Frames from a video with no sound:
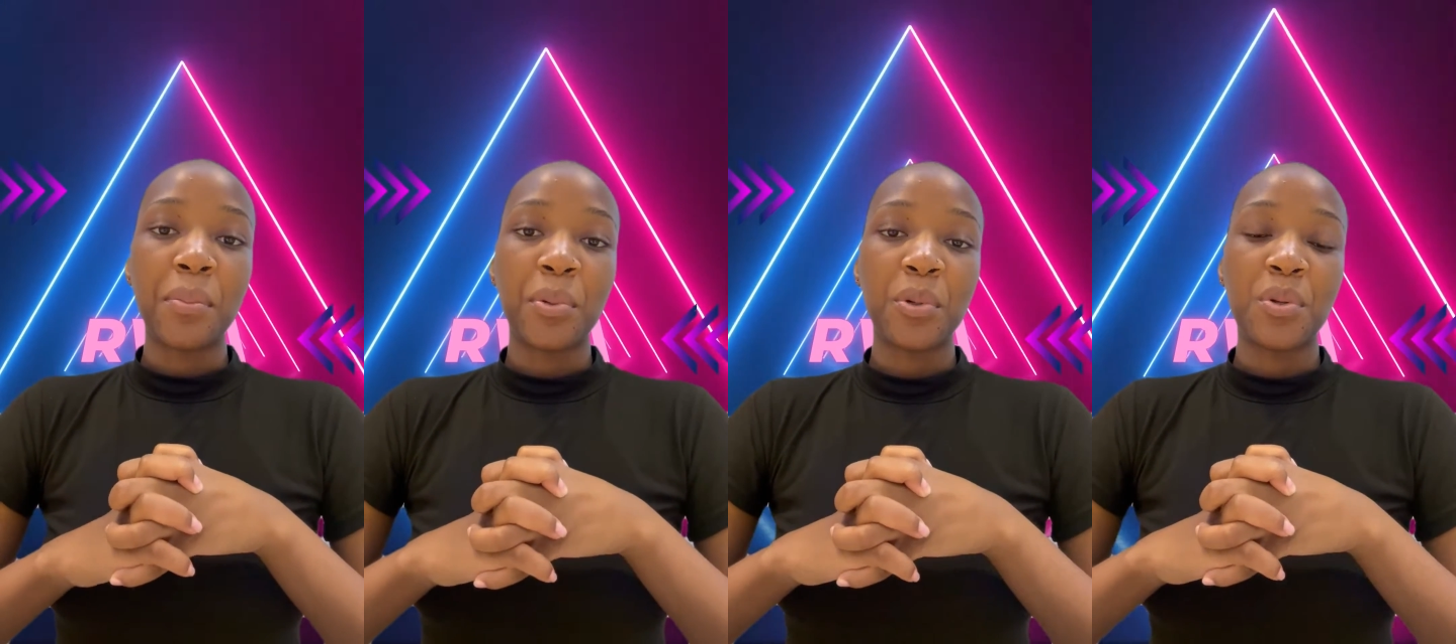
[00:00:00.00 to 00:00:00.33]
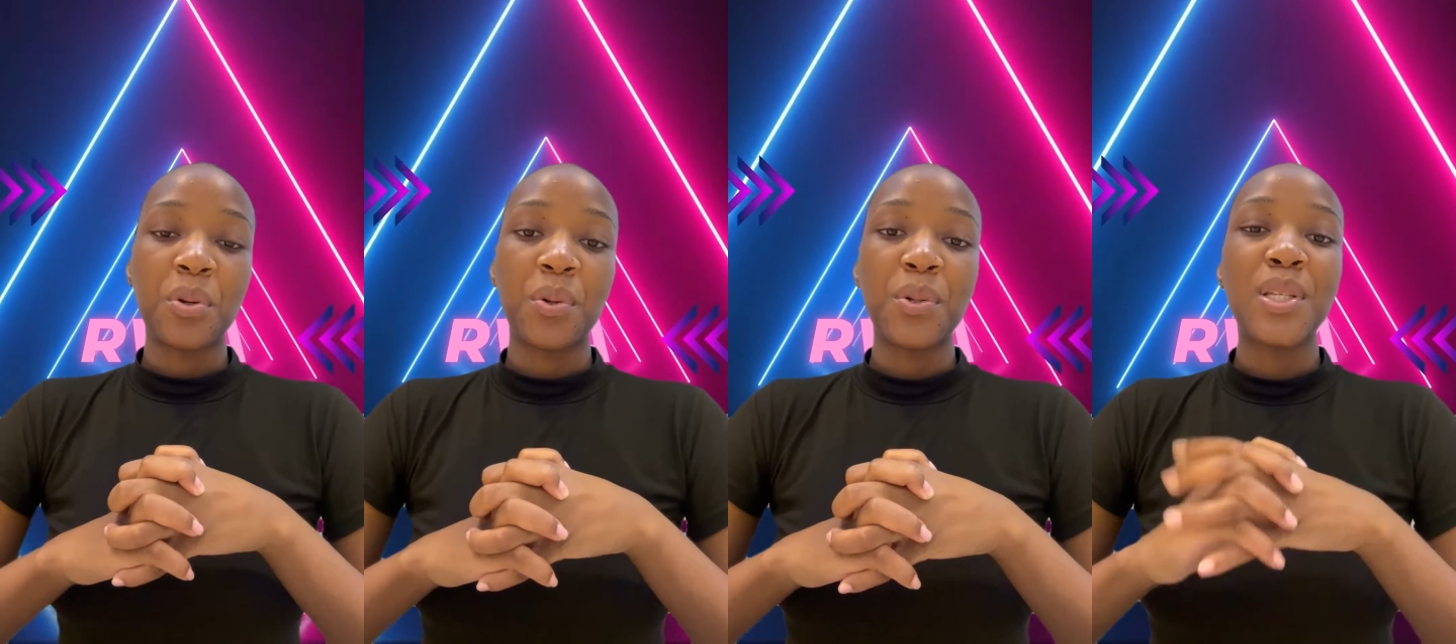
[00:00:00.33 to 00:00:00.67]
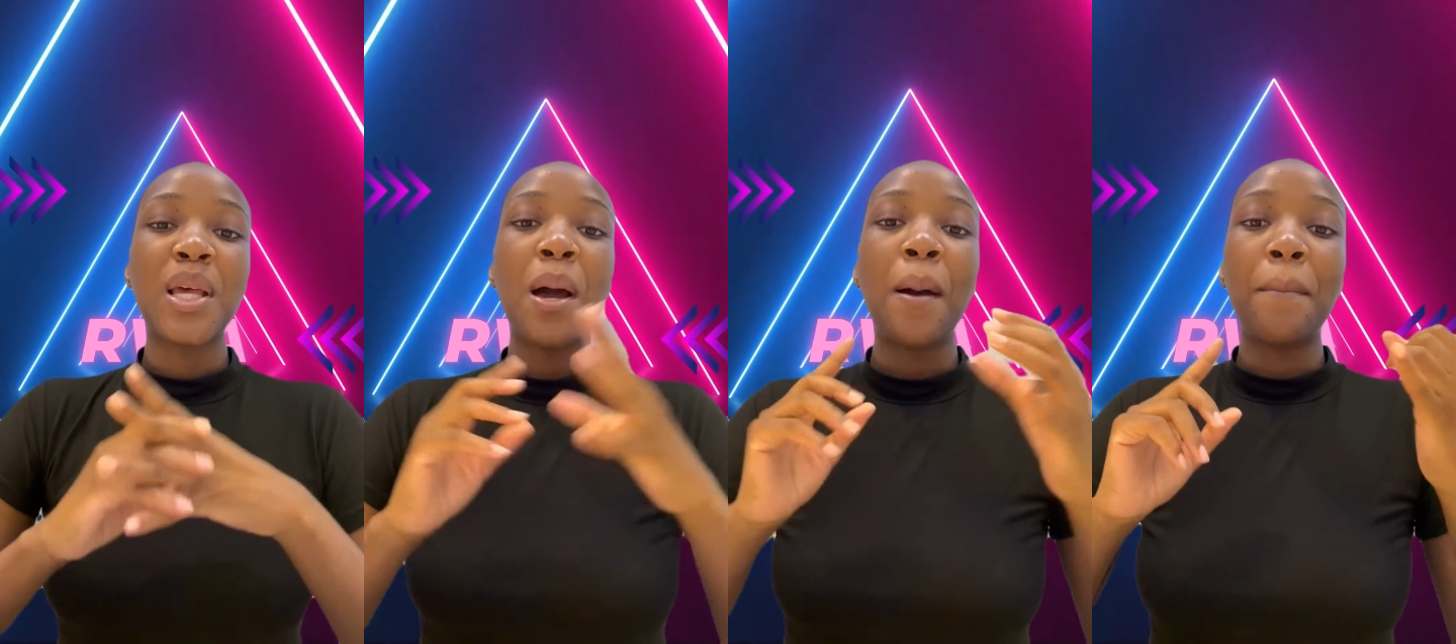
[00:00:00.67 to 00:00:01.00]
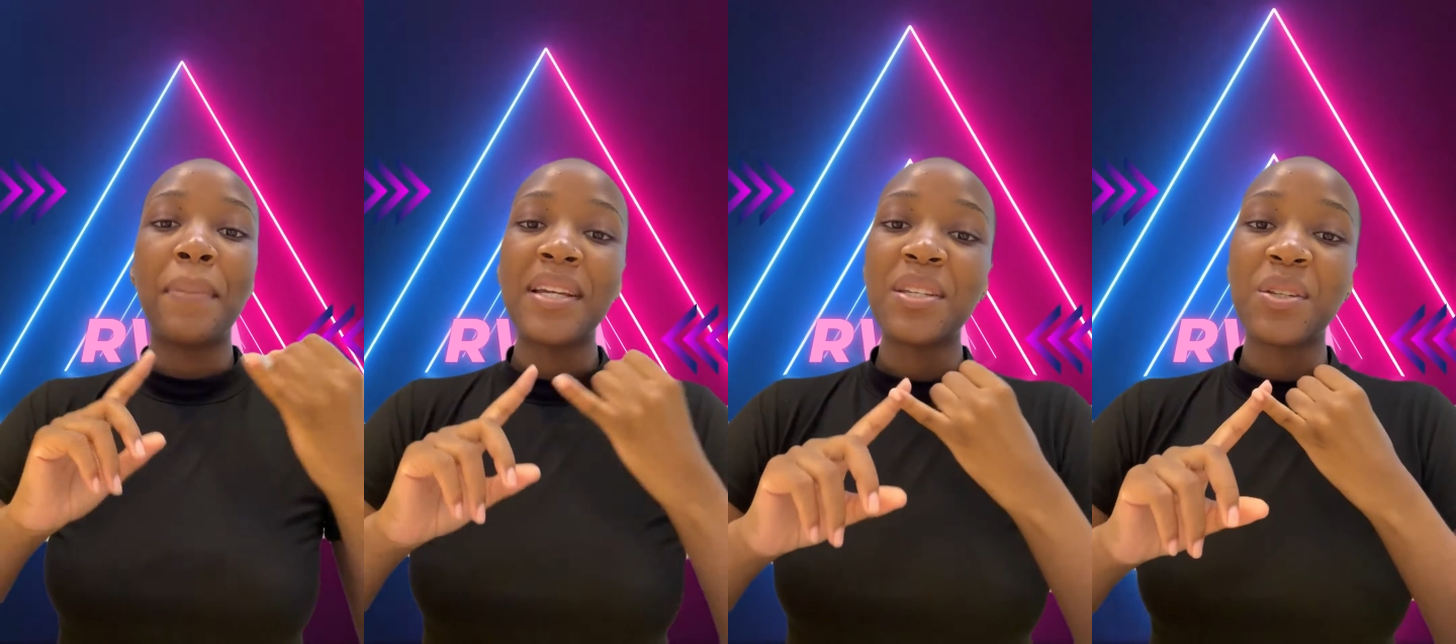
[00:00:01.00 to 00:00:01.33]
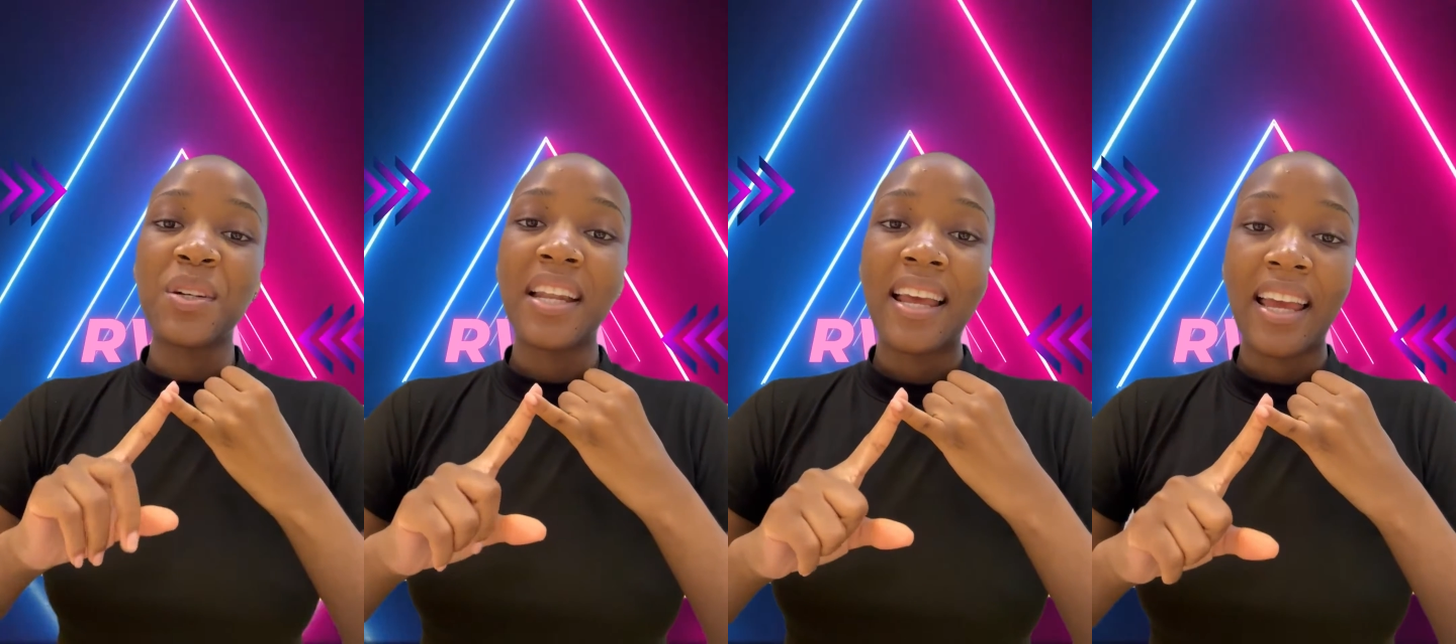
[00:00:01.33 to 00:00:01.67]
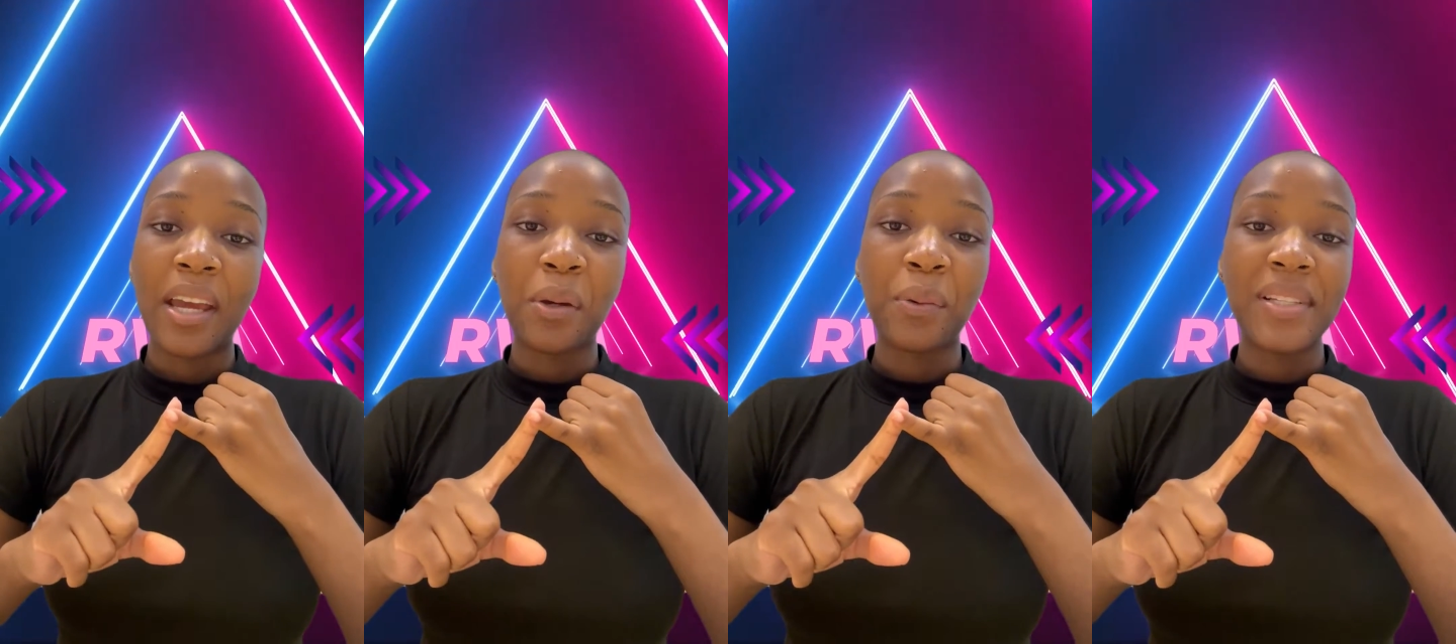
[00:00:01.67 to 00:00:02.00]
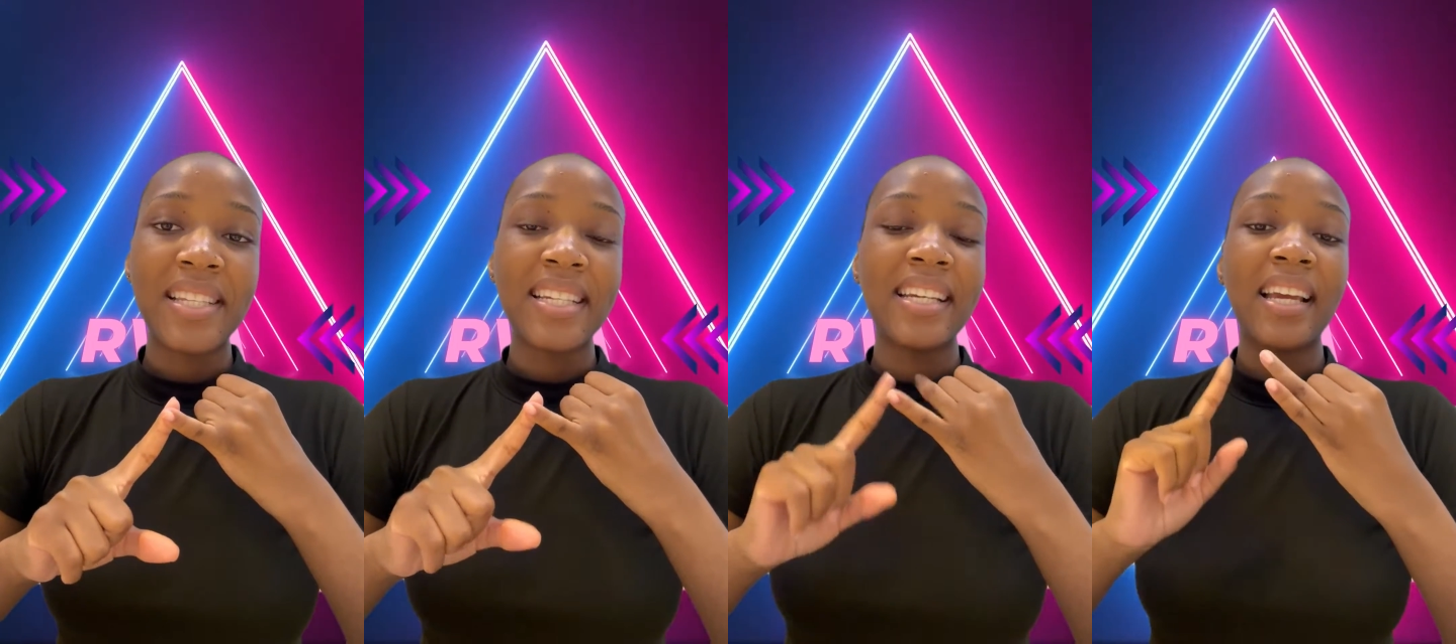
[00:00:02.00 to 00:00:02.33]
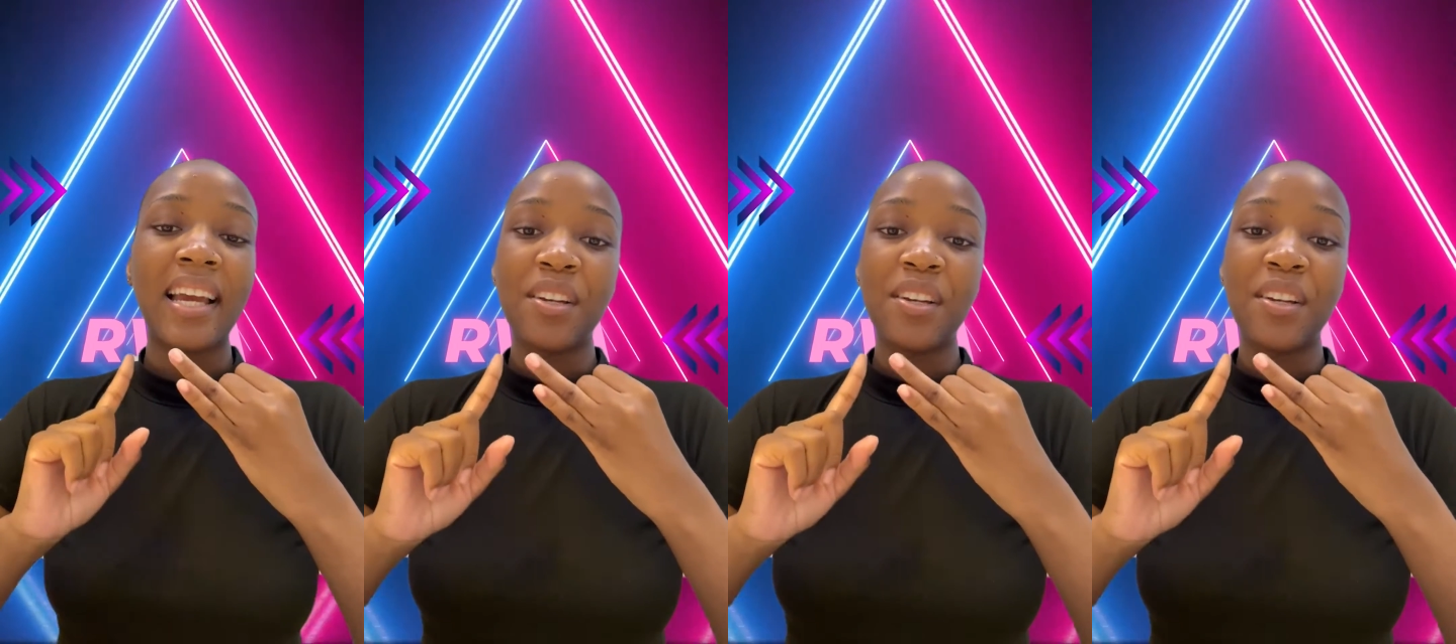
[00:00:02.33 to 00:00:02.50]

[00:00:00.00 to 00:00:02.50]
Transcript: protocols based on equity,